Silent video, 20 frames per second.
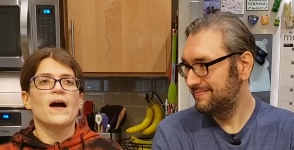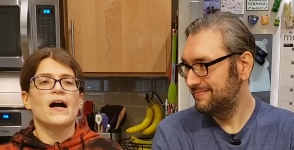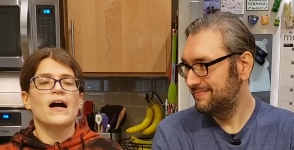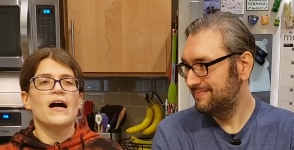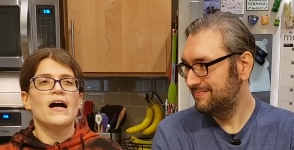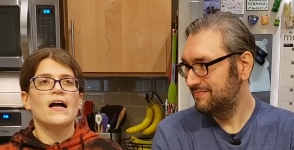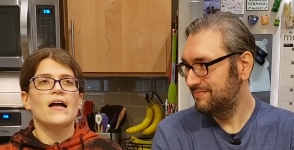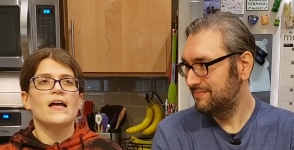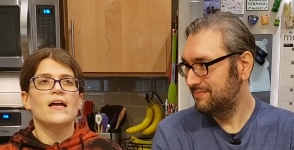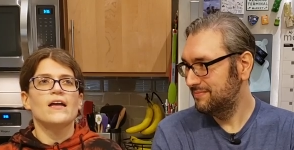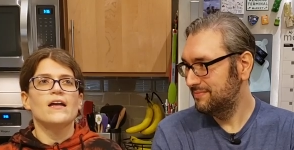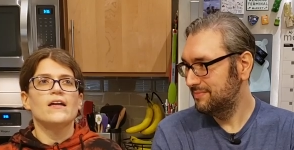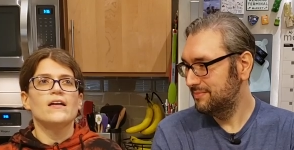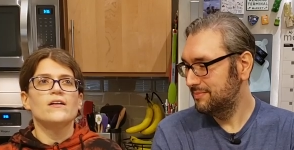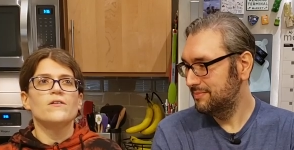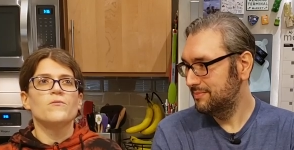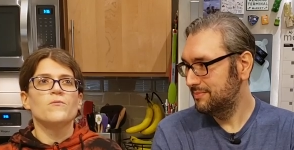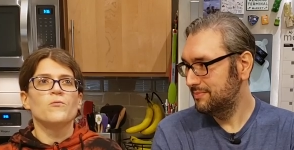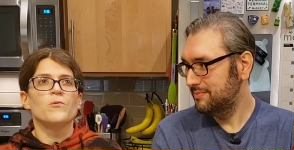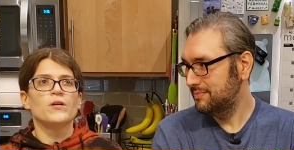
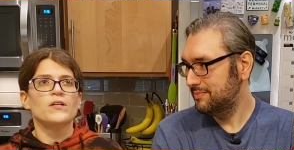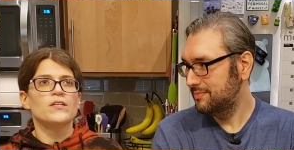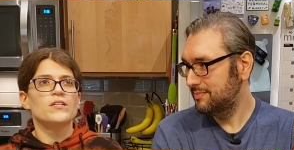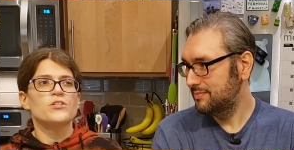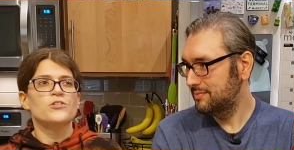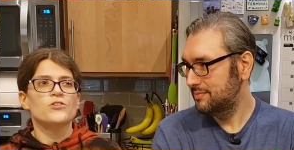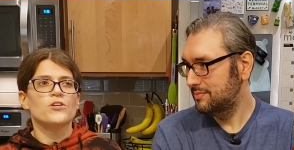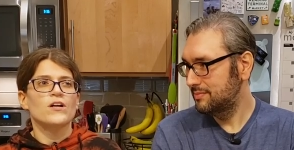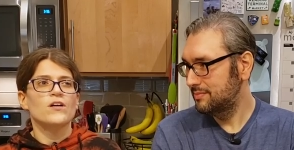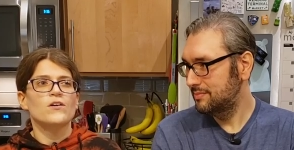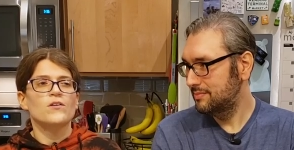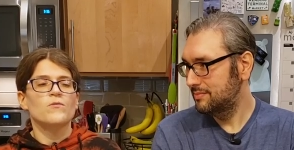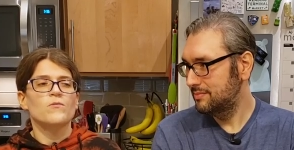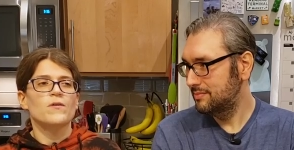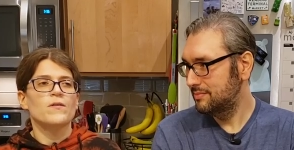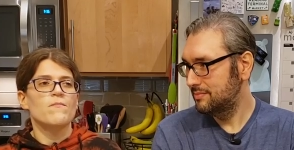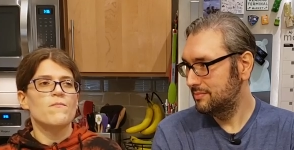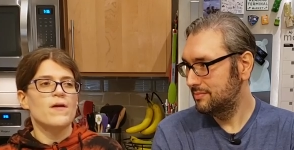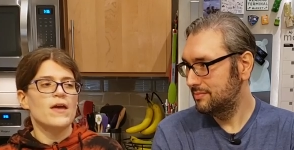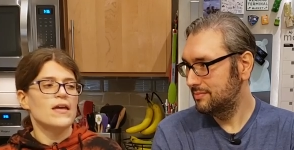Speaker 1: I really struggled
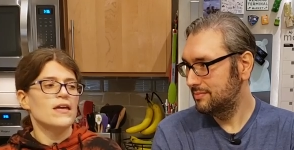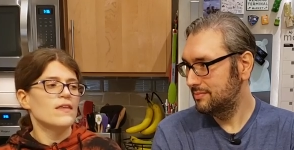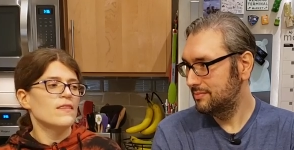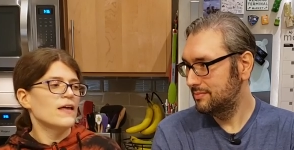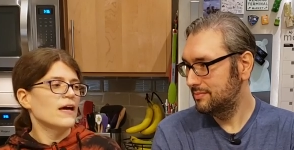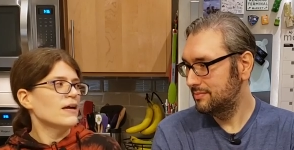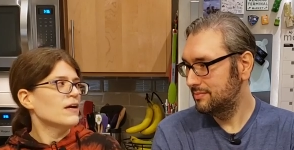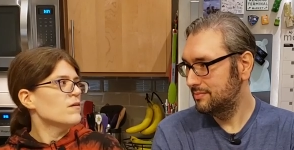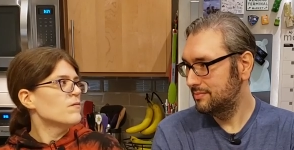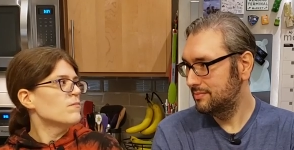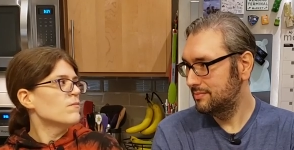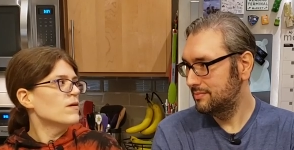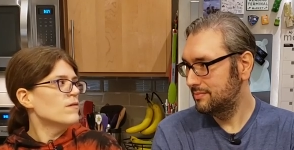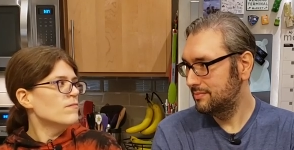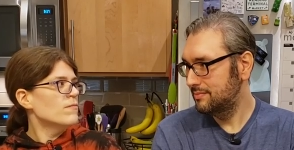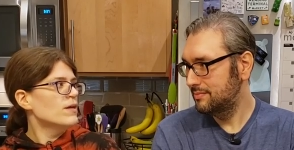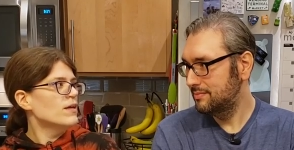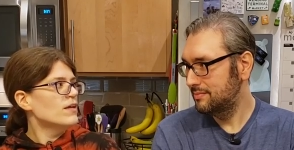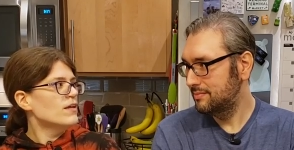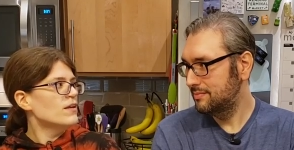with making that
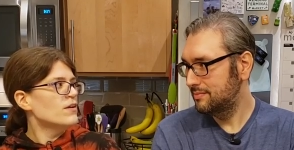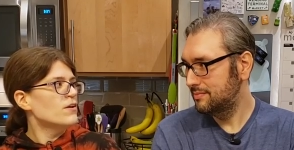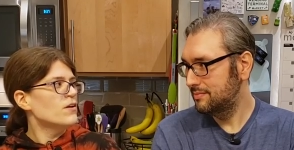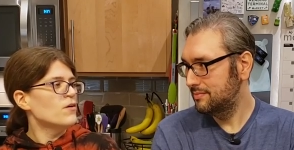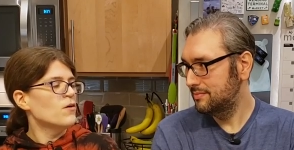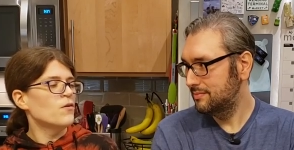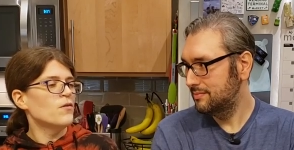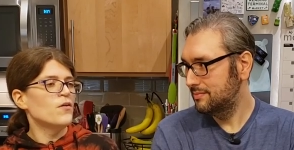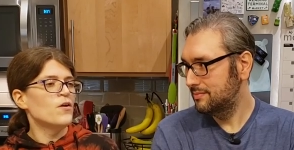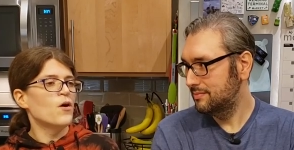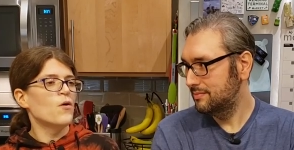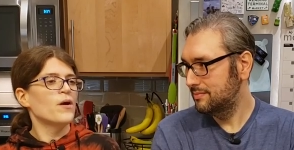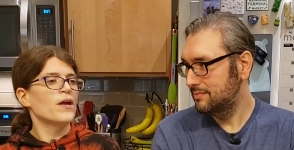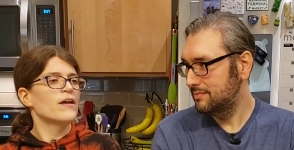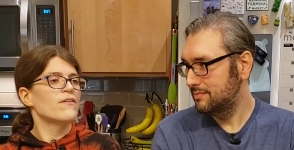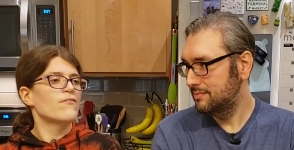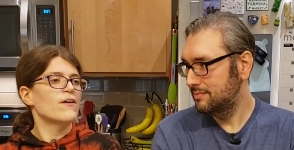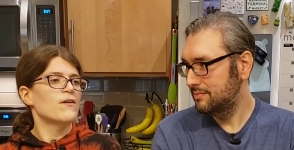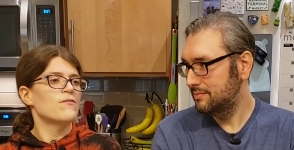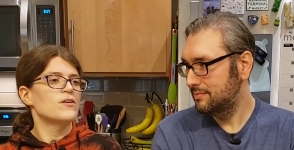commitment, uh, knowing
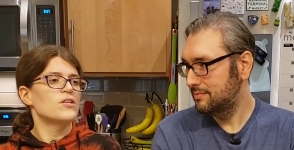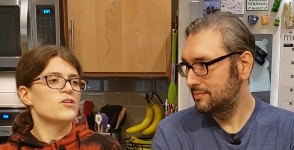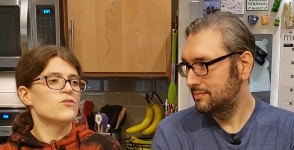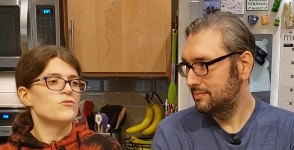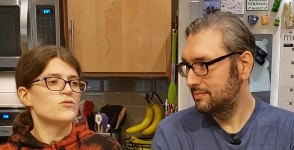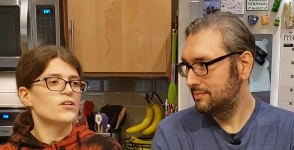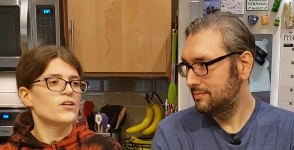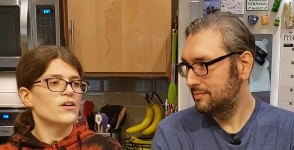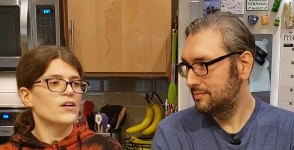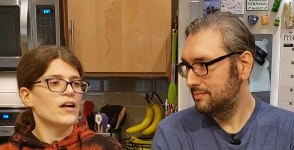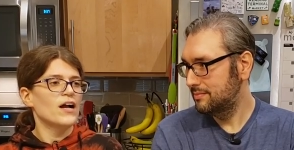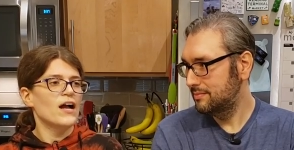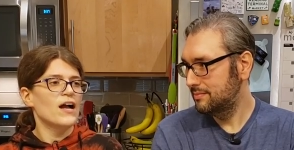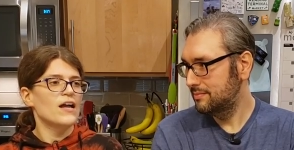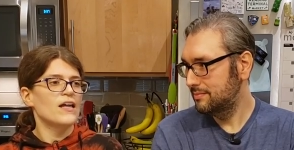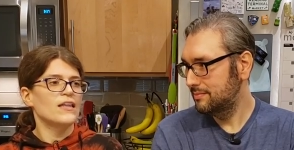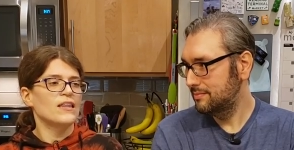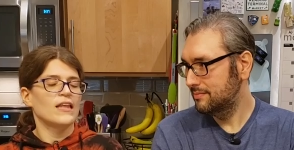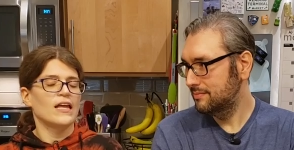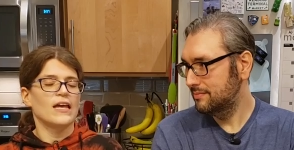if I would use it or
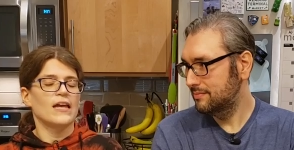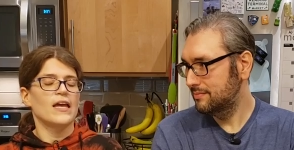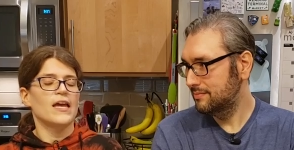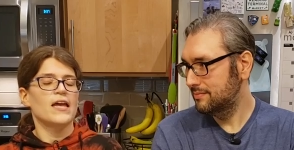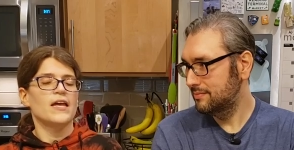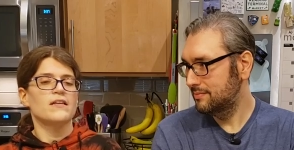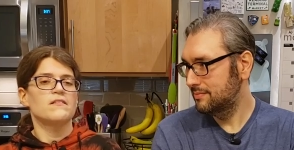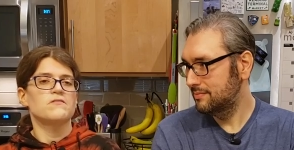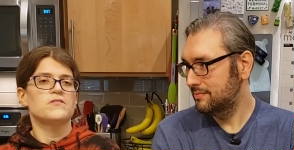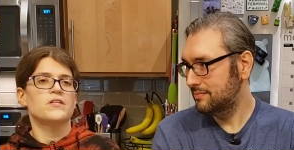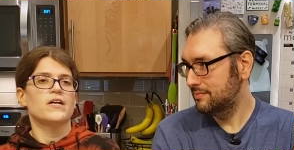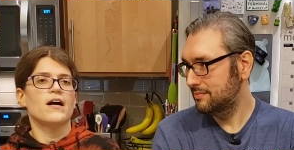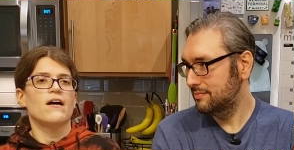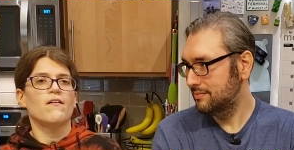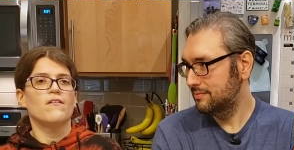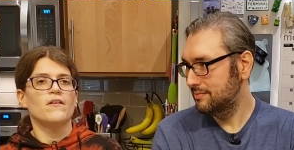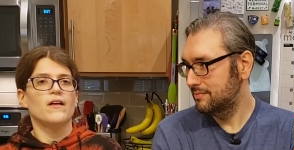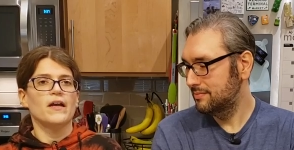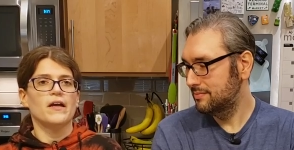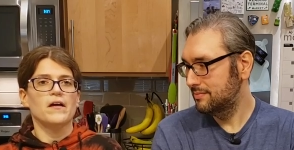not, and like hands
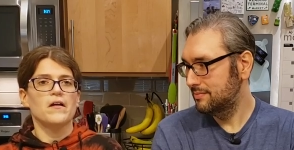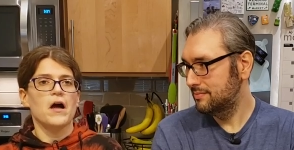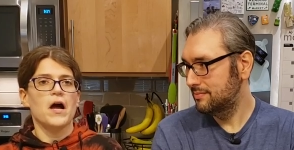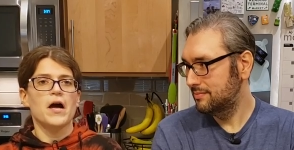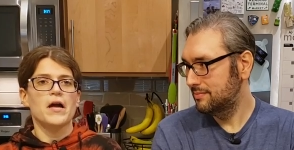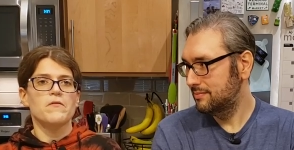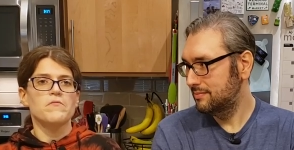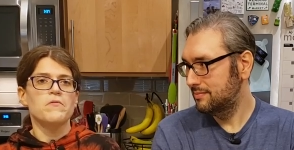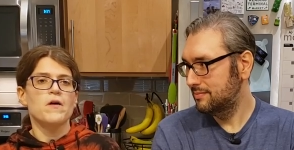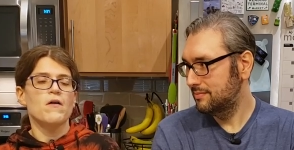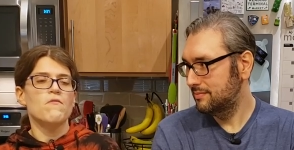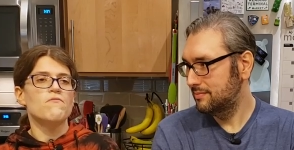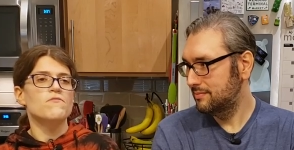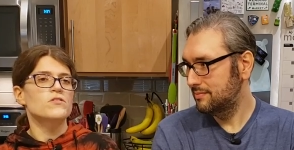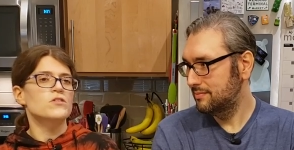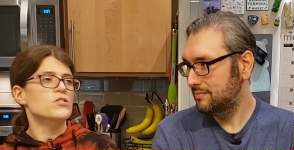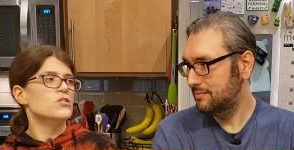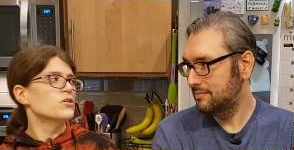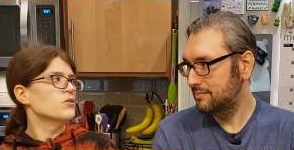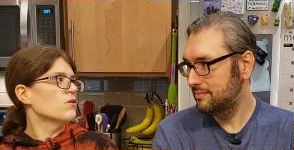down, like I have
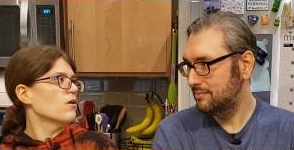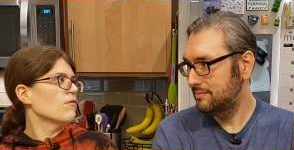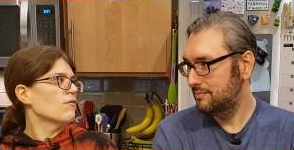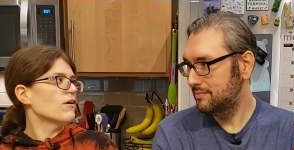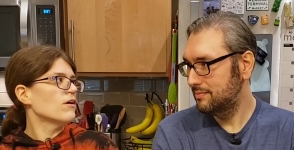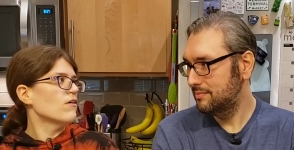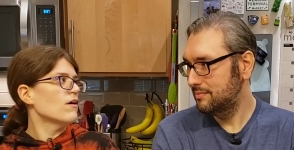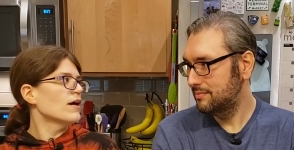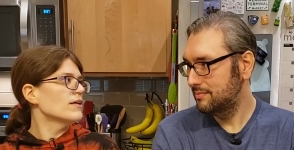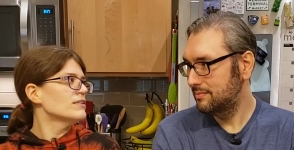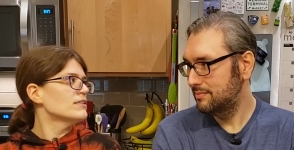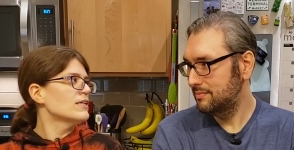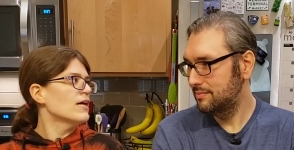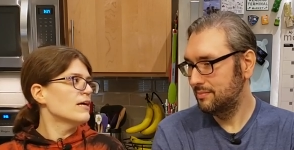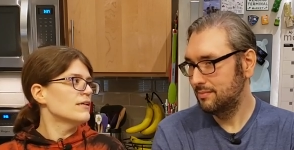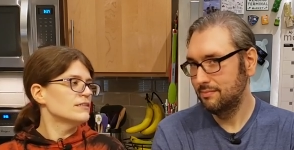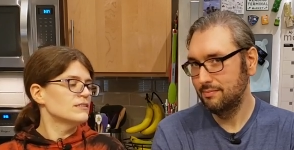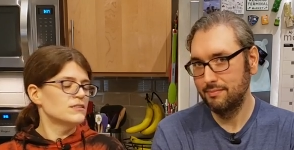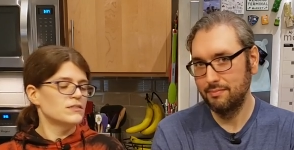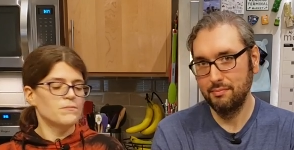zero regrets
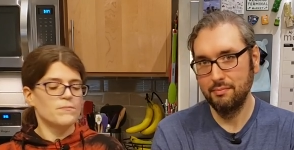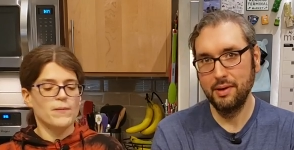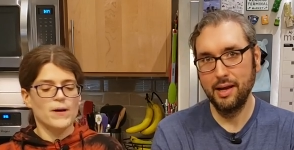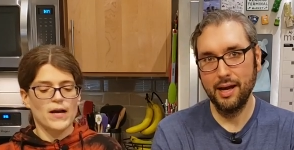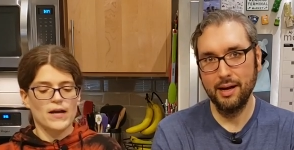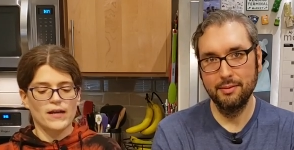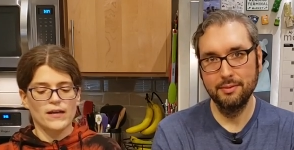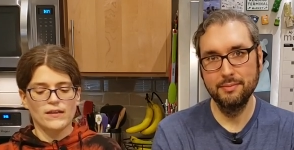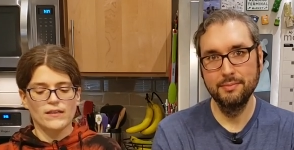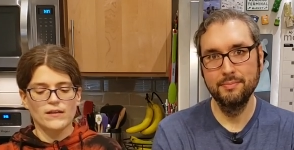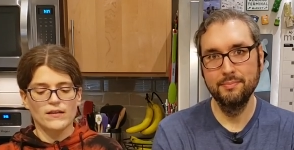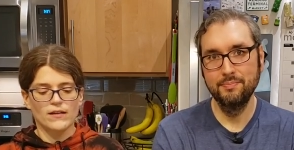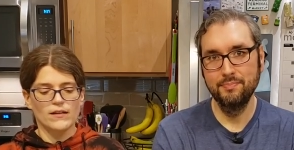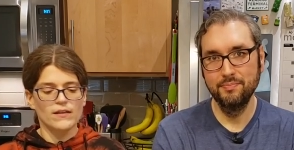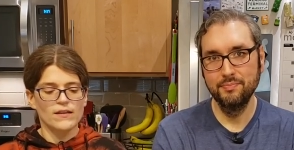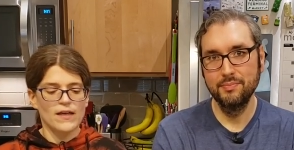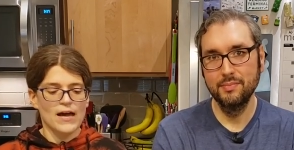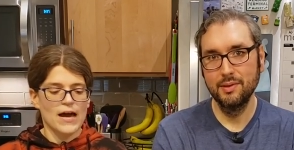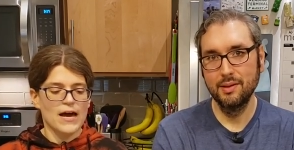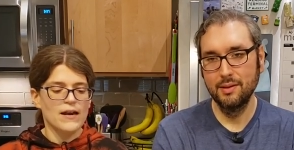as to buying yeah.
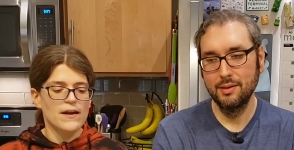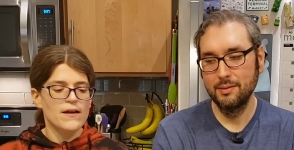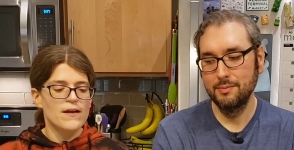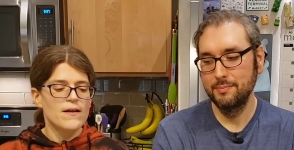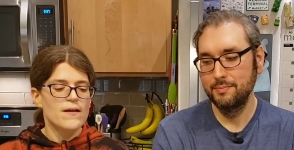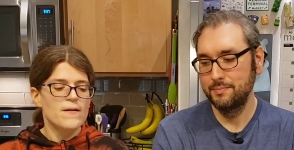that. That